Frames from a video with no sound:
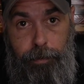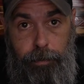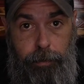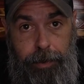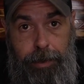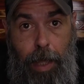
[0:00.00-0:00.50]

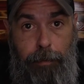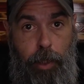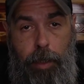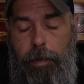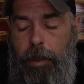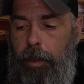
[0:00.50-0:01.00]
stop
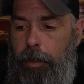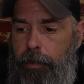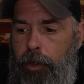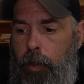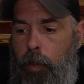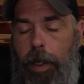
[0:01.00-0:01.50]
talking about gloves
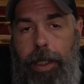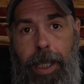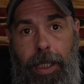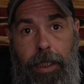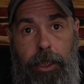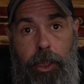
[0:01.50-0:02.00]
real quick
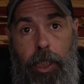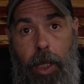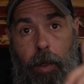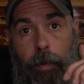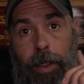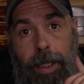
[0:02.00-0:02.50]
and let you
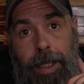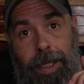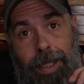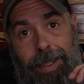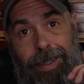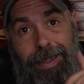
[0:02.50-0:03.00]
know
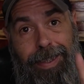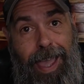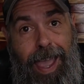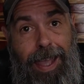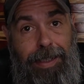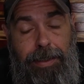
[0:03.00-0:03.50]

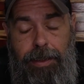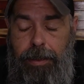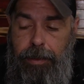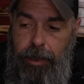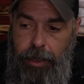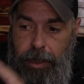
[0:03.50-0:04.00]

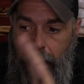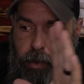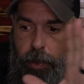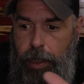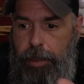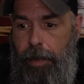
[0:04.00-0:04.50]
that, just in
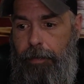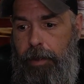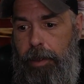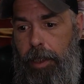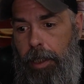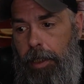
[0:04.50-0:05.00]
case you guys haven't
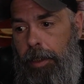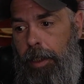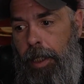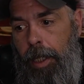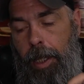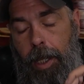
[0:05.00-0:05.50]
seen it,
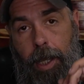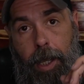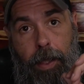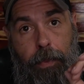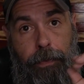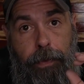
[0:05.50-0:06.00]

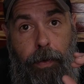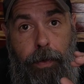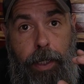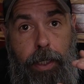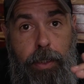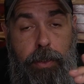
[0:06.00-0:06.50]
there
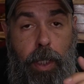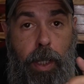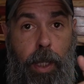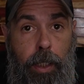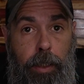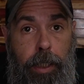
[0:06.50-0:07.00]
is
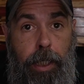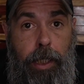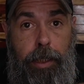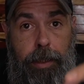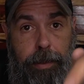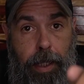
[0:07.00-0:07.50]
a
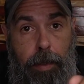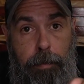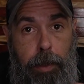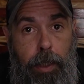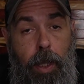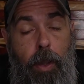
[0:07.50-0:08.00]
link down
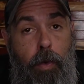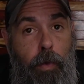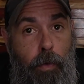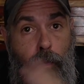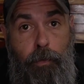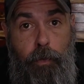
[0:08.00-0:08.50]
below
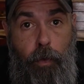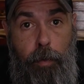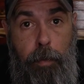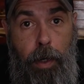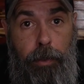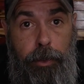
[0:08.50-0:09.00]
for
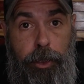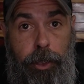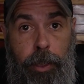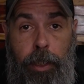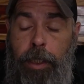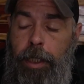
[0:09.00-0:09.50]

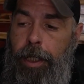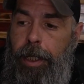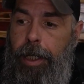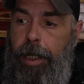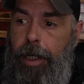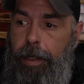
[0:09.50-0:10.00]
merch.
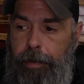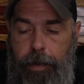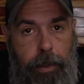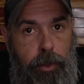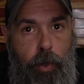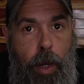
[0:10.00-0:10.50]

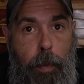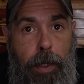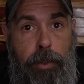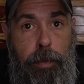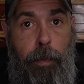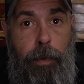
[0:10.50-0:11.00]
It's a great way to
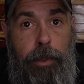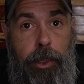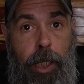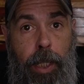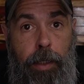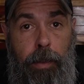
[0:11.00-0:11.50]
support the
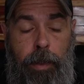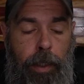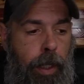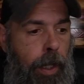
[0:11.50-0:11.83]
channel,